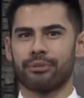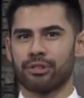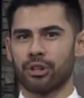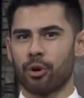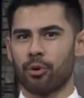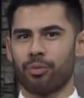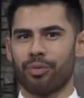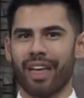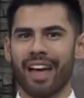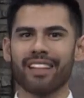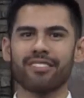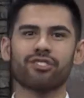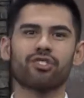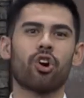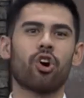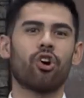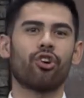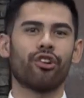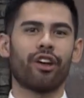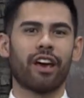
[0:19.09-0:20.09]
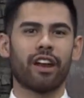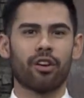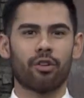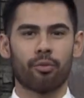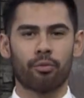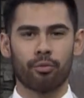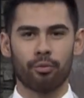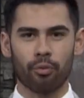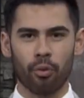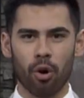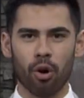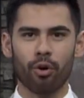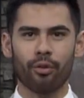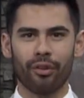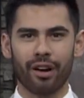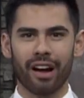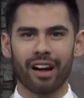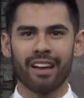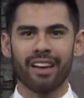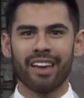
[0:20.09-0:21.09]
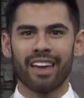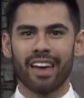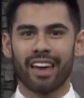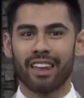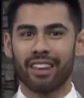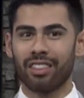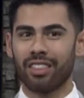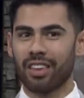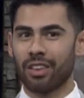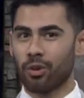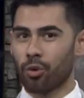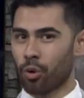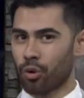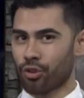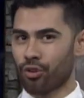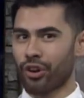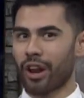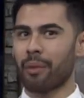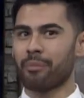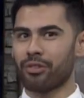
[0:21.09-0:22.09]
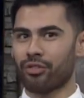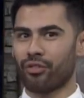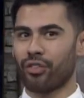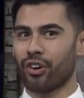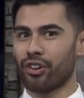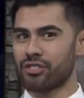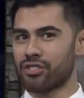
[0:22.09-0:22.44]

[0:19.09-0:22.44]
So that's called an aurora in the northern hemisphere.